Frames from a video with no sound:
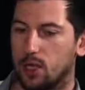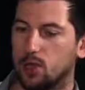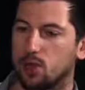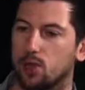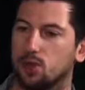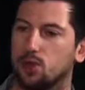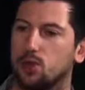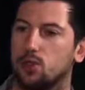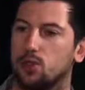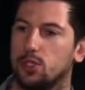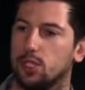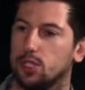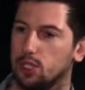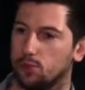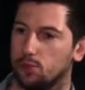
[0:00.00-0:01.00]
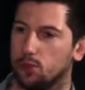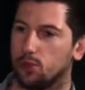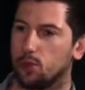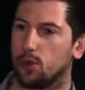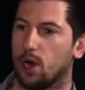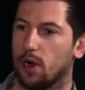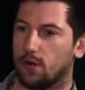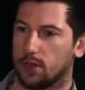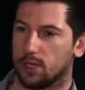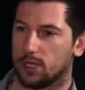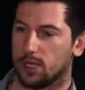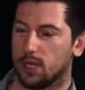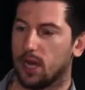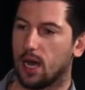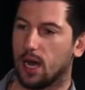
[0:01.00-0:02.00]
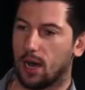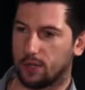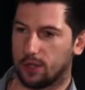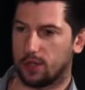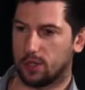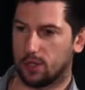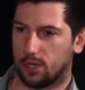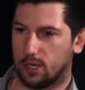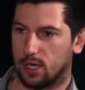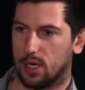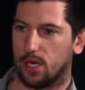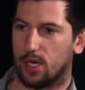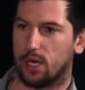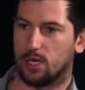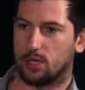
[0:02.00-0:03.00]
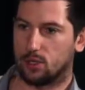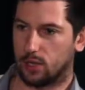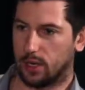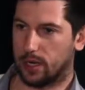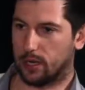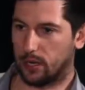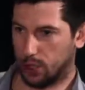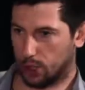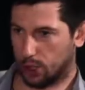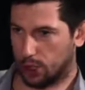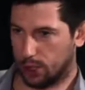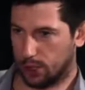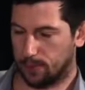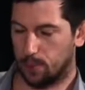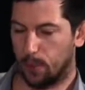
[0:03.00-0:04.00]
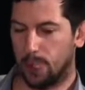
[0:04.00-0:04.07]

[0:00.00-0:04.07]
also to distribute profits after trade occurred.